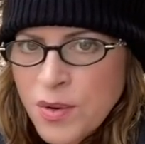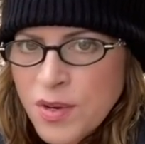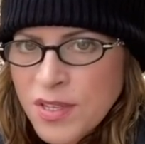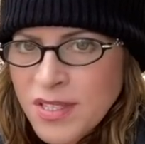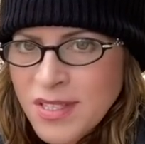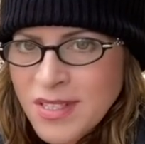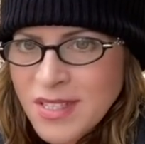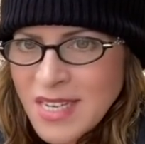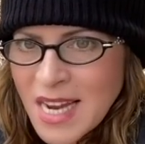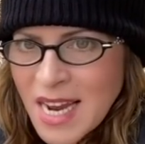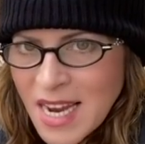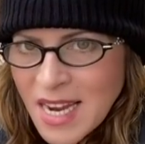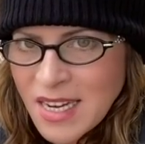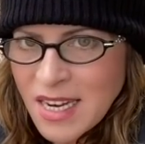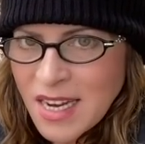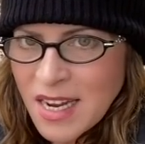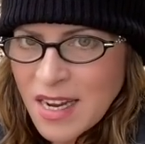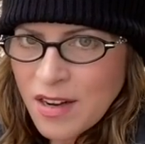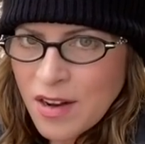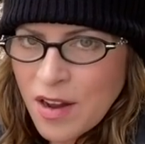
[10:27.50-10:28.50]

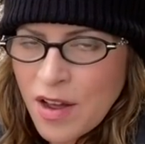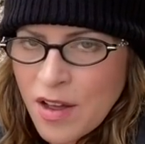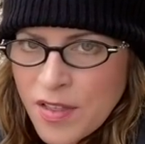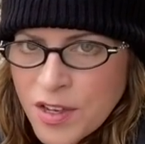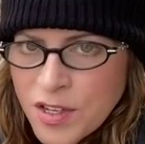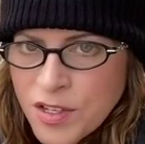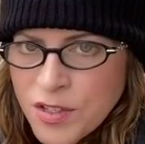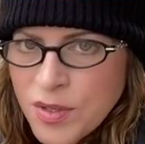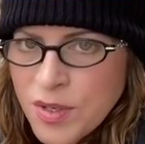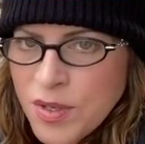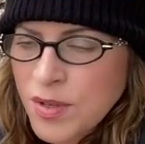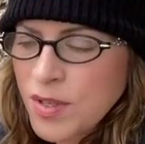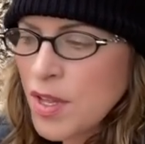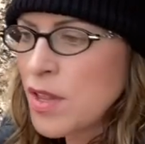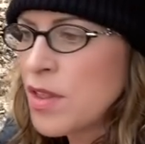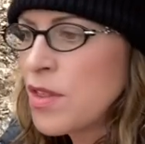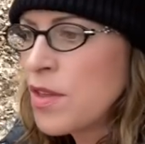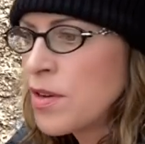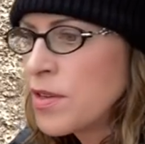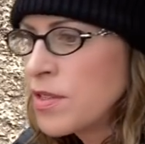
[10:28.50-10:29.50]
standing on the truth,
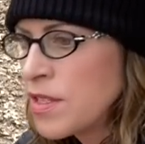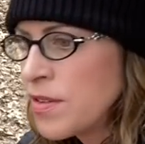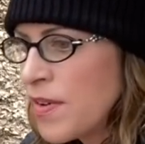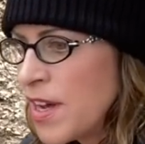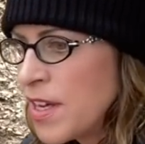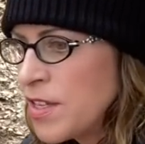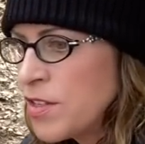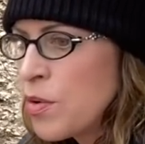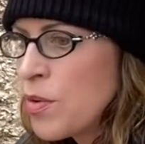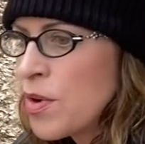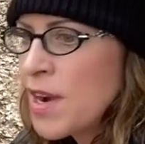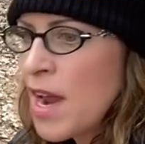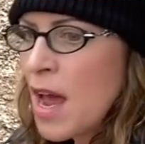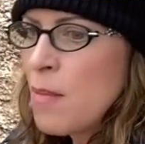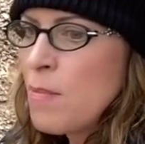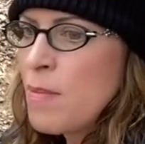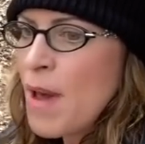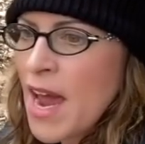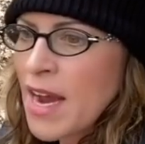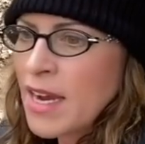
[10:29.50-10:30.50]
those of us who are
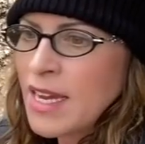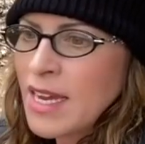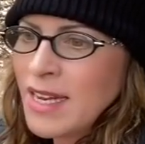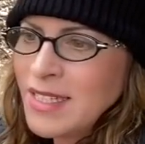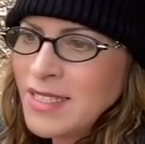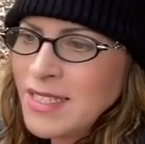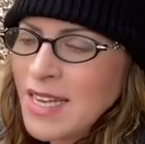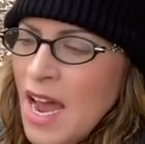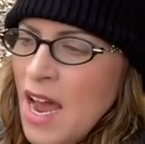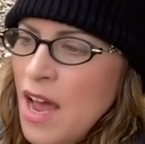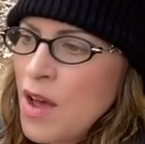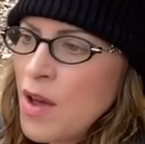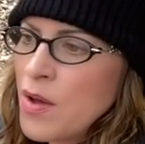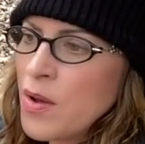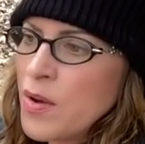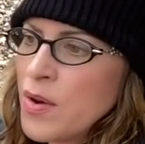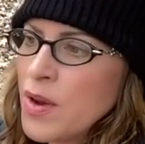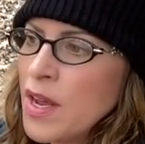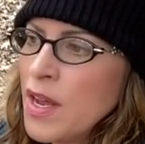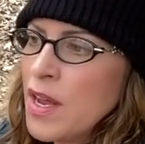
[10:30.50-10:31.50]
not backing
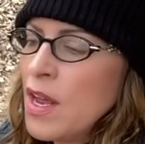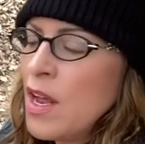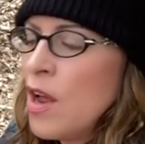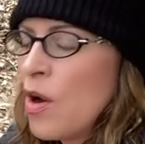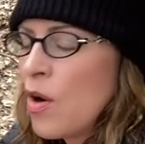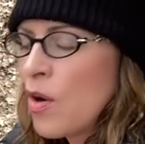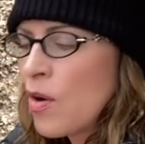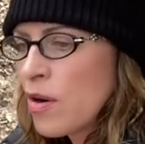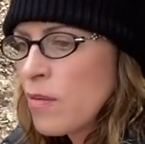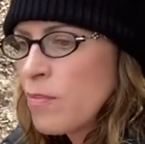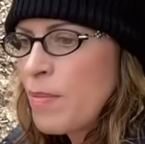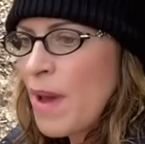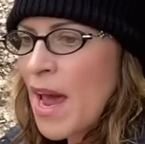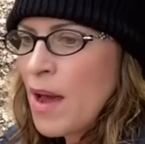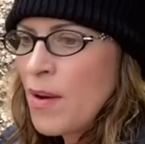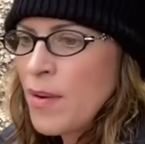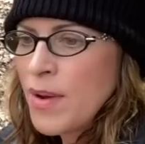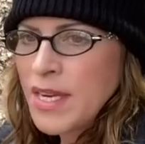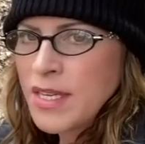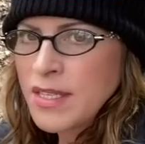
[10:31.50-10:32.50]
down or
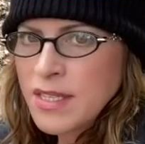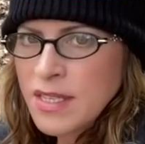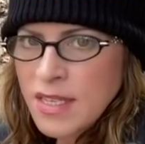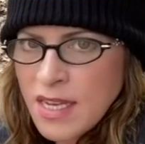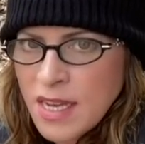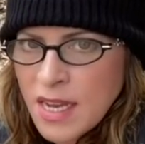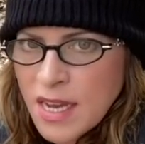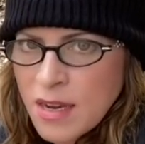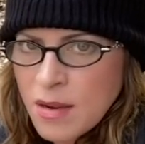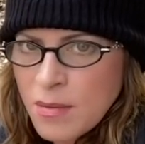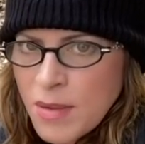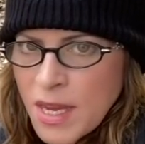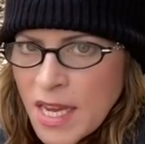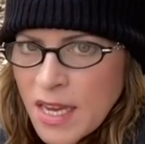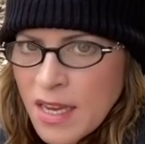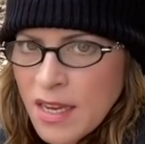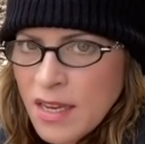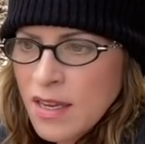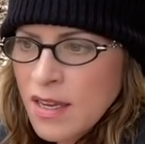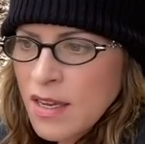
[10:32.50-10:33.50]
bowing to the
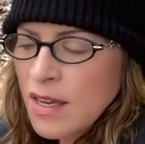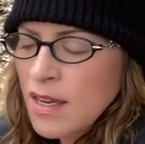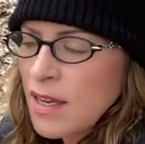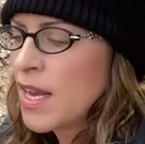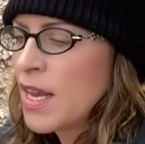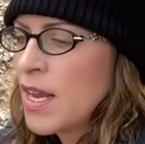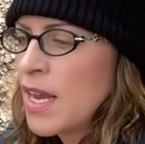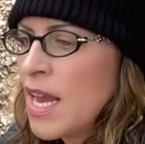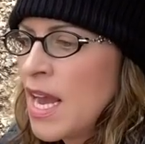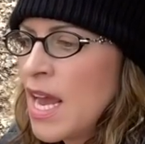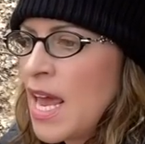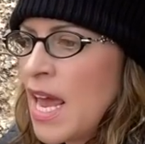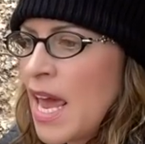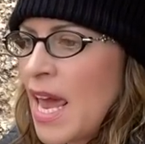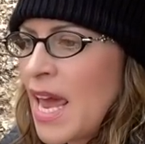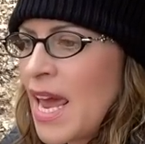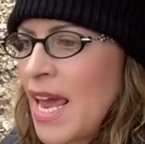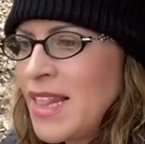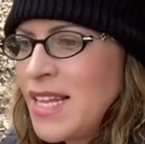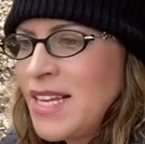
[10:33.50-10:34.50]
enemy,
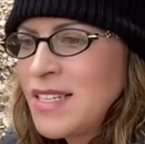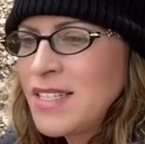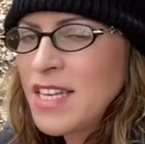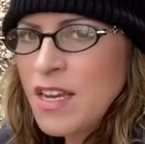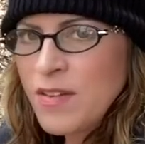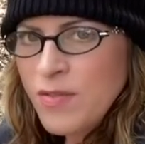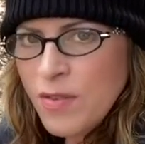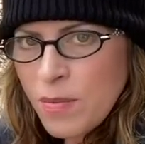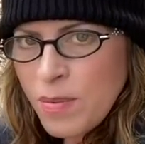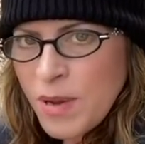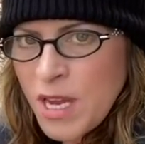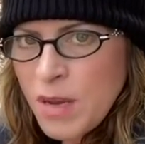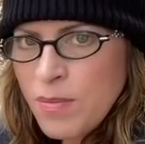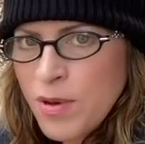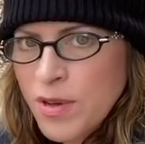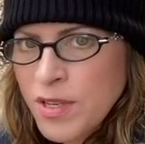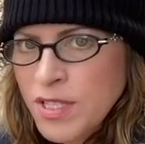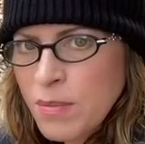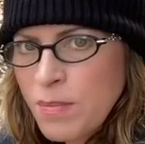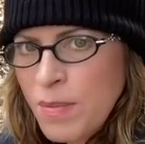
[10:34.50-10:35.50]
and these evil
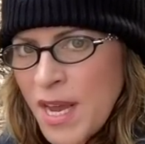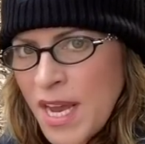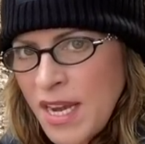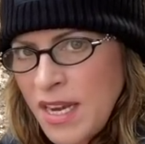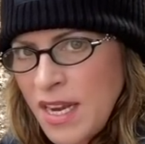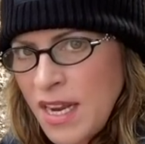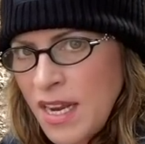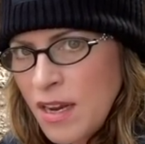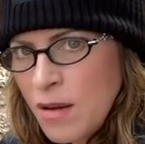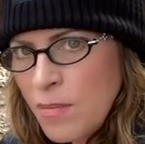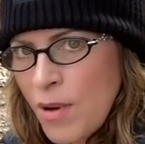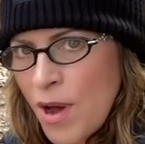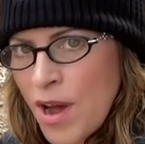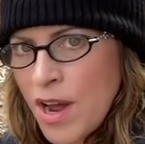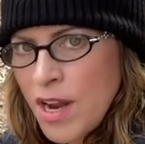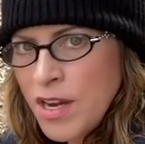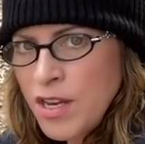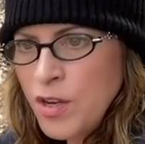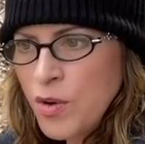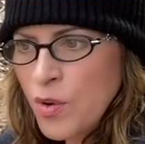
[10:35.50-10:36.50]
people, depending
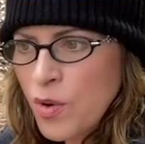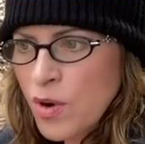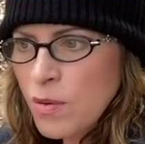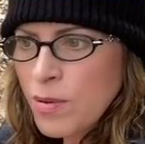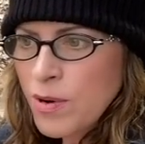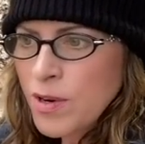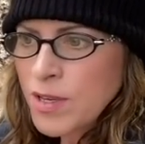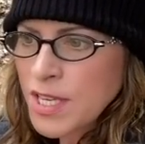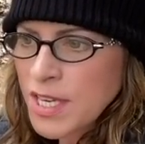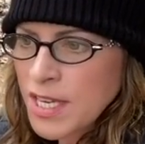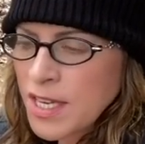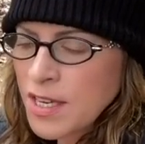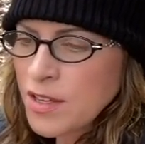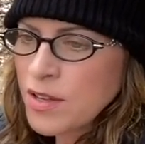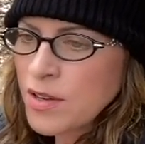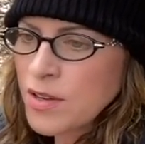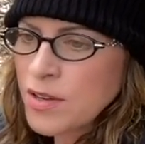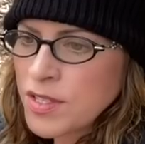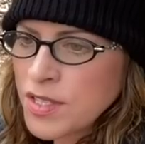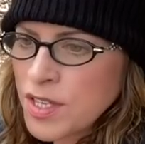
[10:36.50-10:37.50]
upon your
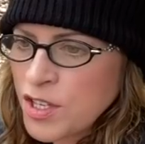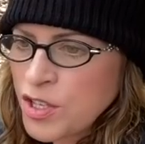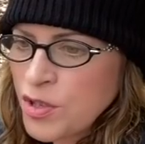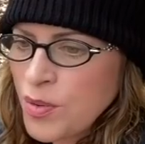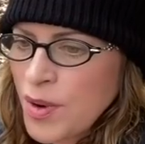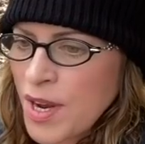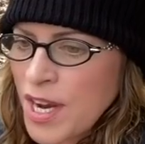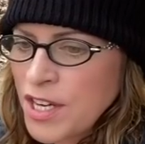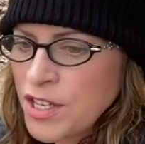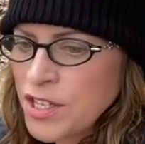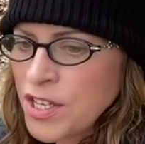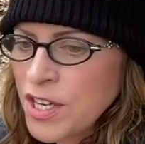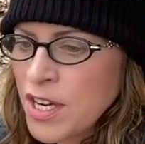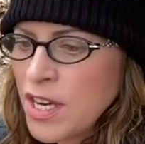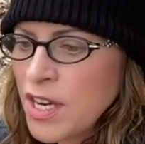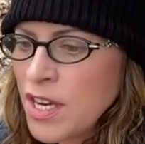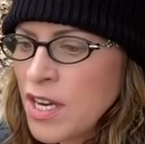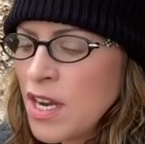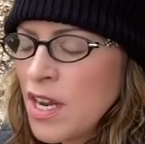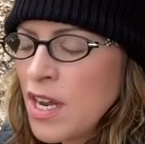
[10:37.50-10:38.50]
particular
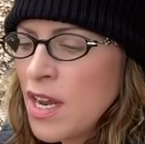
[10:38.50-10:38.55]
situation,